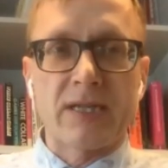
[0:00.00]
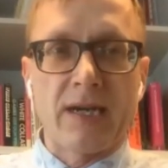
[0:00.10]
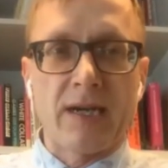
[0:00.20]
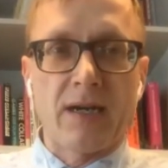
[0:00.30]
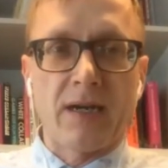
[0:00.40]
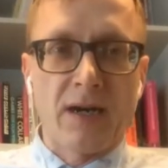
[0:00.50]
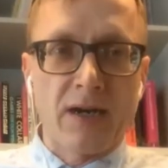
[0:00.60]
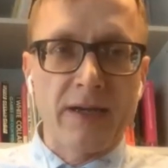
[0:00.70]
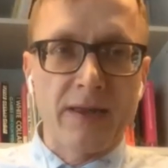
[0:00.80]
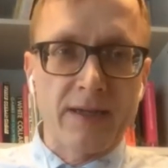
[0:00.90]

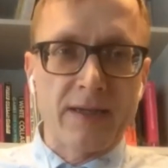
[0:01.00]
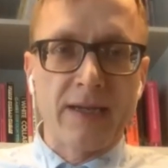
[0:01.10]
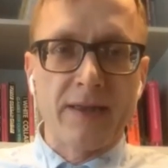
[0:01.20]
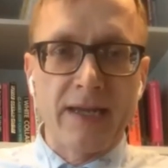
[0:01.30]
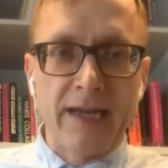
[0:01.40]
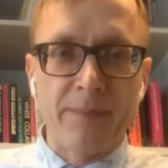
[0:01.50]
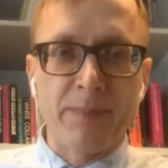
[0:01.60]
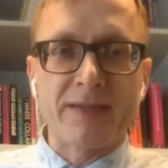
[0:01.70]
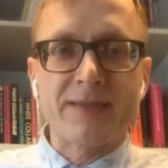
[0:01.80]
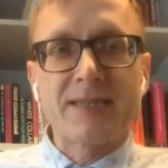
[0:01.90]
are in the end. But